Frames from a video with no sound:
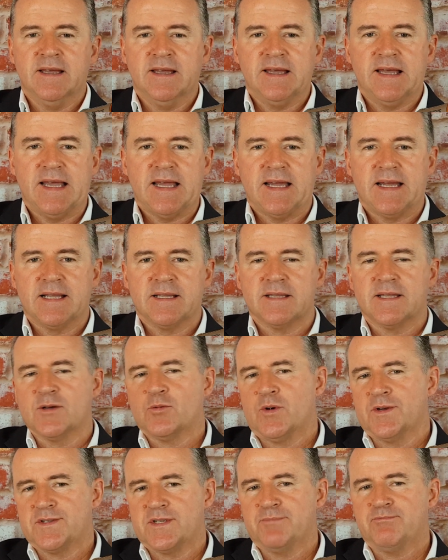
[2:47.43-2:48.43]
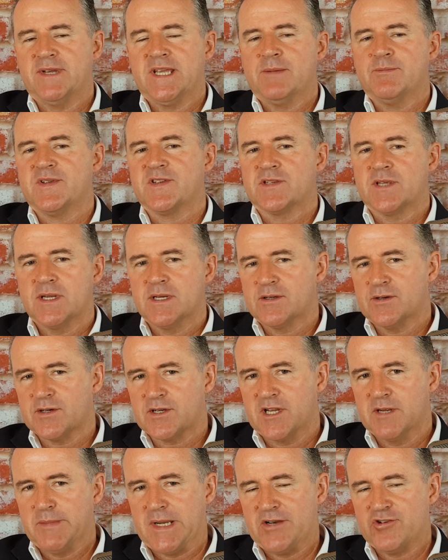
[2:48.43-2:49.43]
And there was a BBC
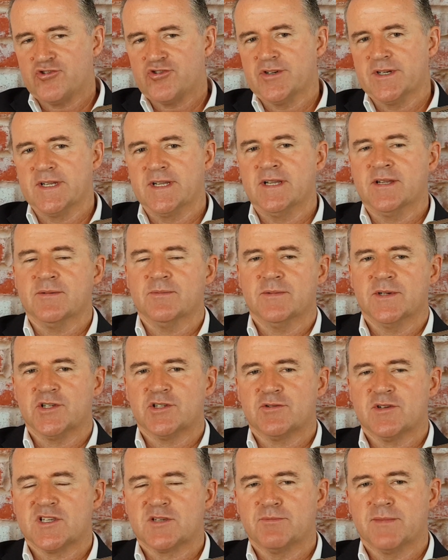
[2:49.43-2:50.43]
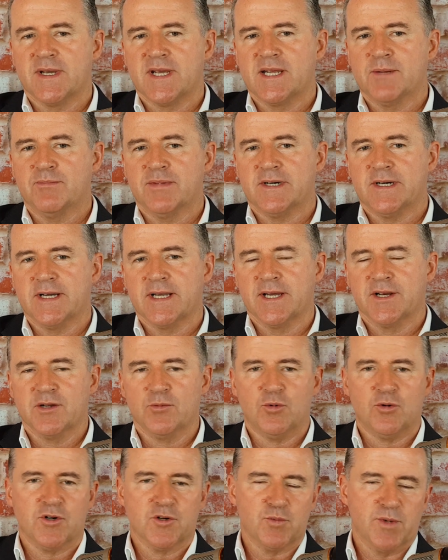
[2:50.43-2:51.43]
documentary which was made by an
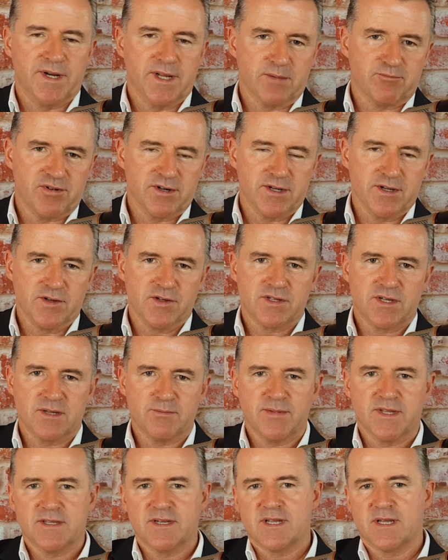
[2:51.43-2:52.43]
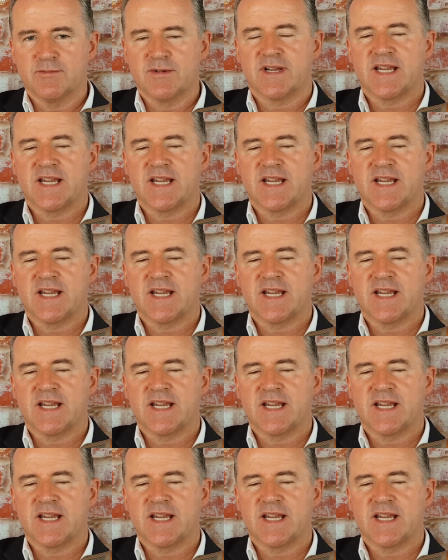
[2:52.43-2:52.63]
award-winning producer by the name of